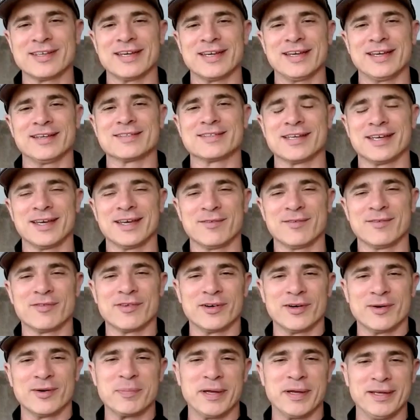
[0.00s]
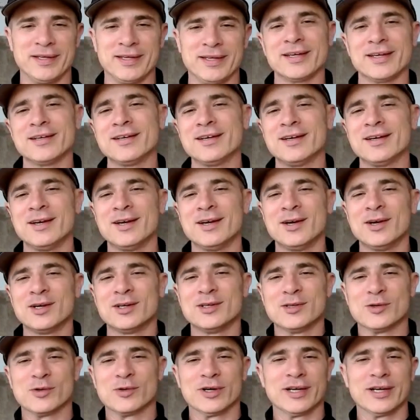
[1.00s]
hesitate to give their opinion
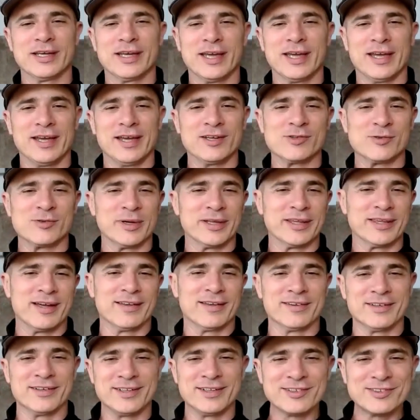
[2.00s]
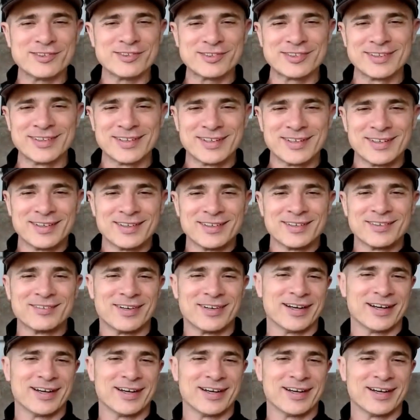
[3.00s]
nor engage with others,